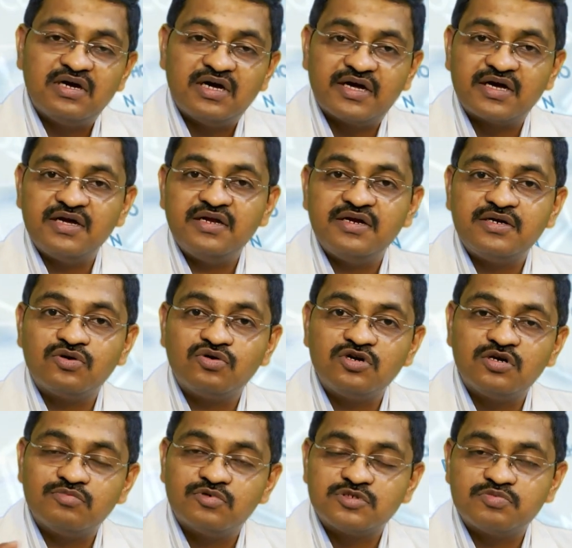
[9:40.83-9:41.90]
Again, I told
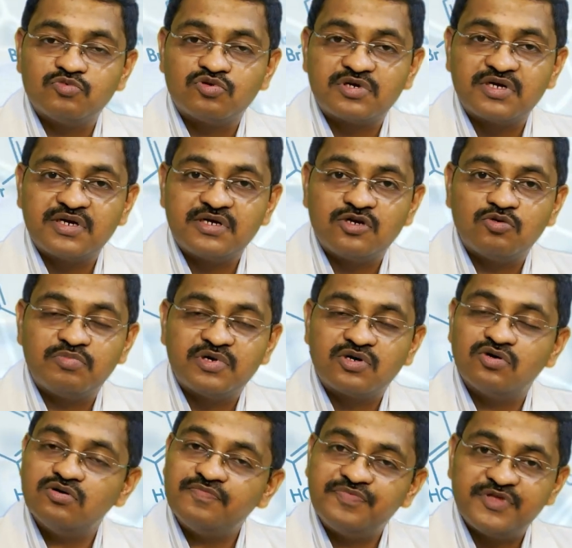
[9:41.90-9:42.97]
about smoking and
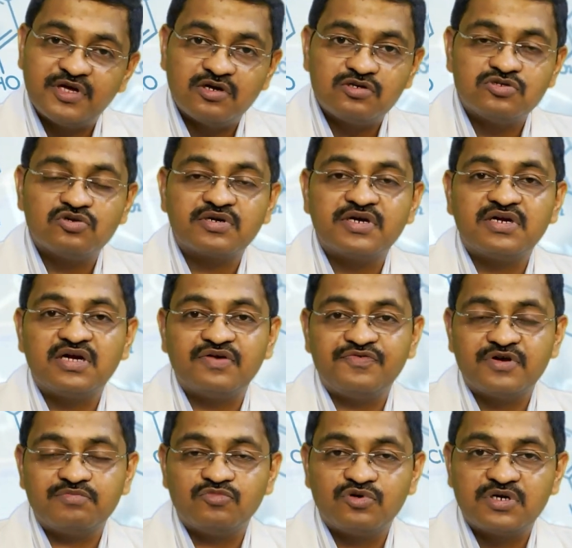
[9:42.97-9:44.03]
tobacco. They also can
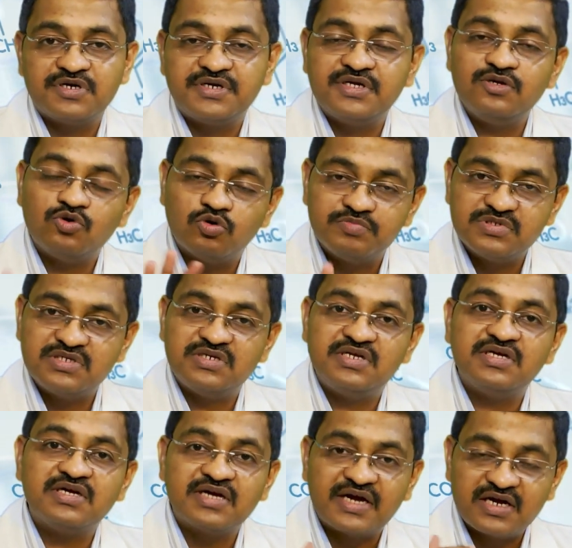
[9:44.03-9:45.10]
affect motility.
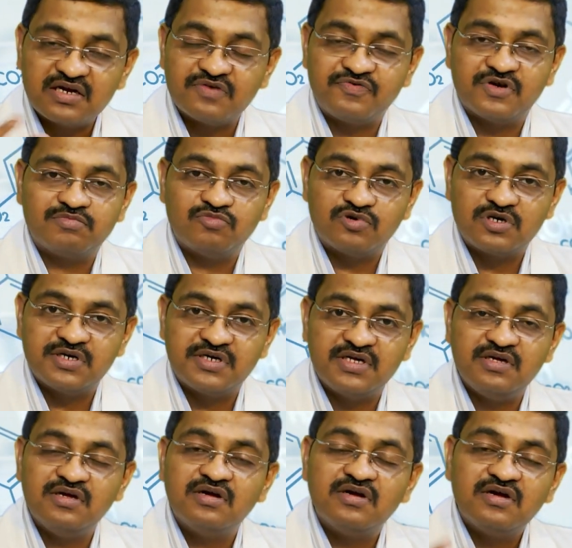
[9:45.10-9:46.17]
Obesity can affect
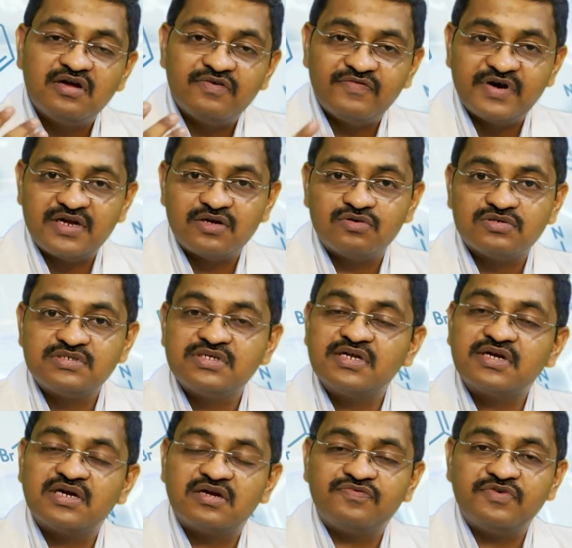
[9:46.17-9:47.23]
motility. Varicocele
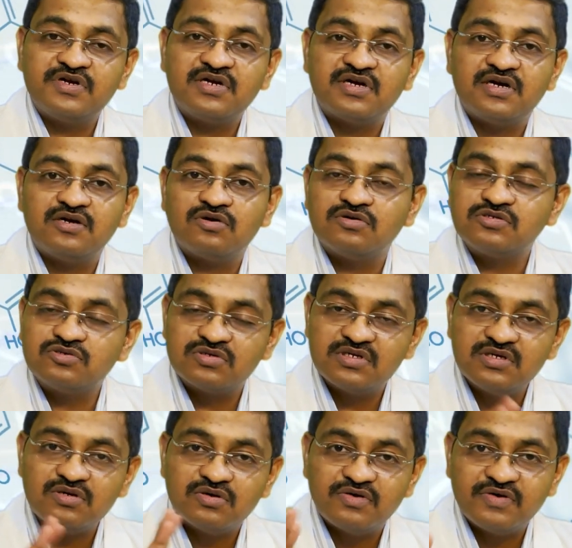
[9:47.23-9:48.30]
can affect, and also
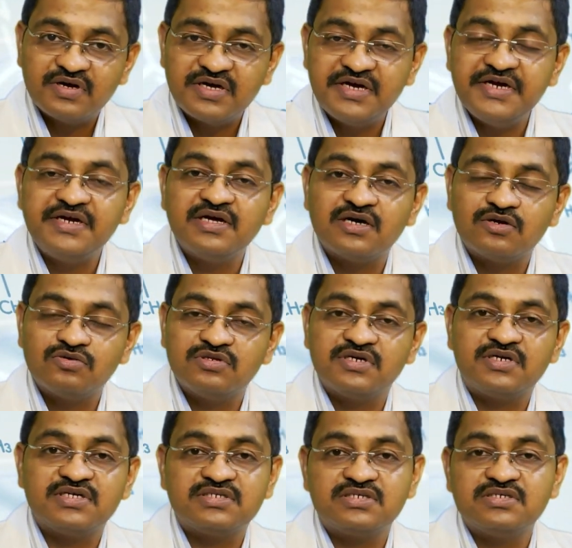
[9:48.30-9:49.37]
the heat around the
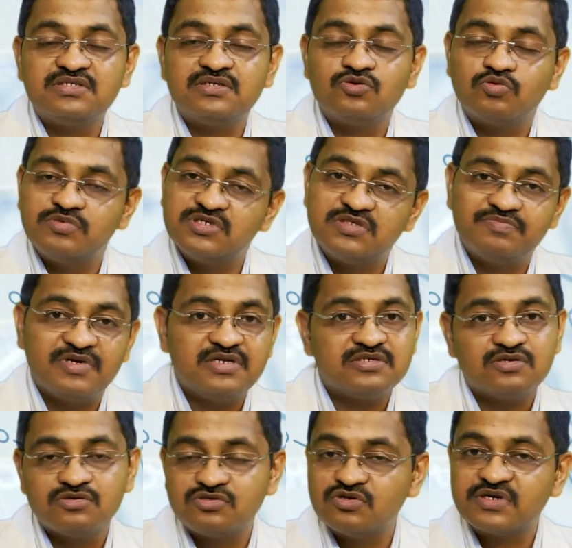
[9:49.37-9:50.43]
testis in obese
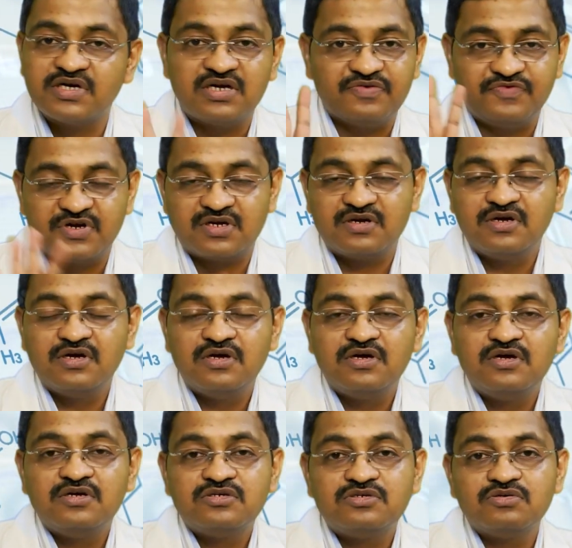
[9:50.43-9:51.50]
males also can affect.
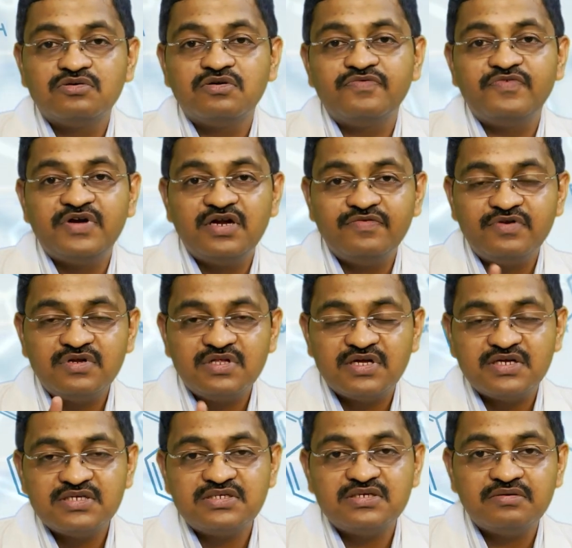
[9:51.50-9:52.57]
So whenever
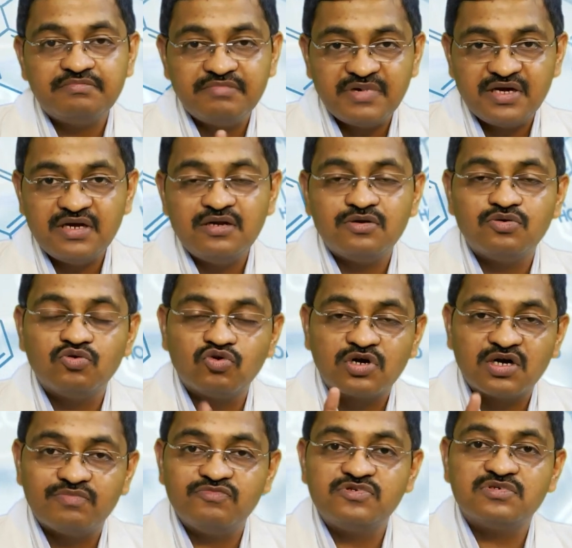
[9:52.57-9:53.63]
there is a male who
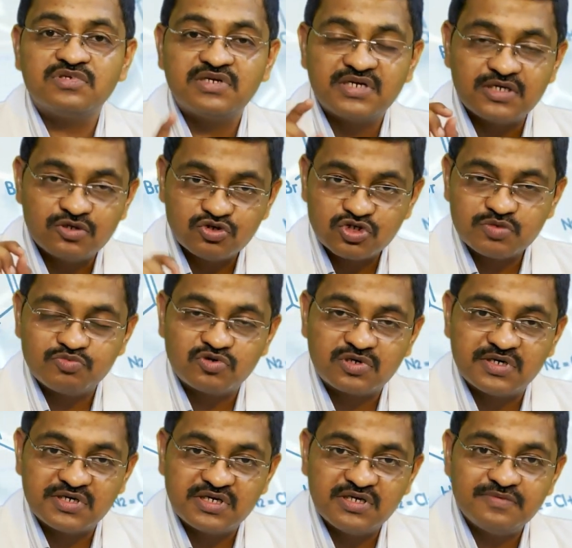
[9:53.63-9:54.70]
comes with a reduced
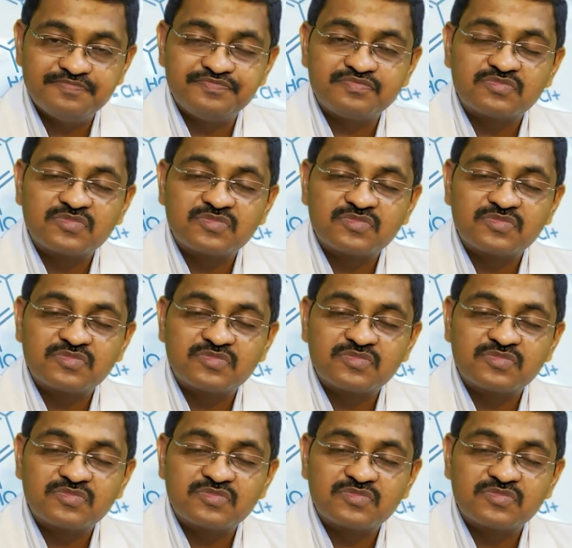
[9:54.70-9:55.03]
motility,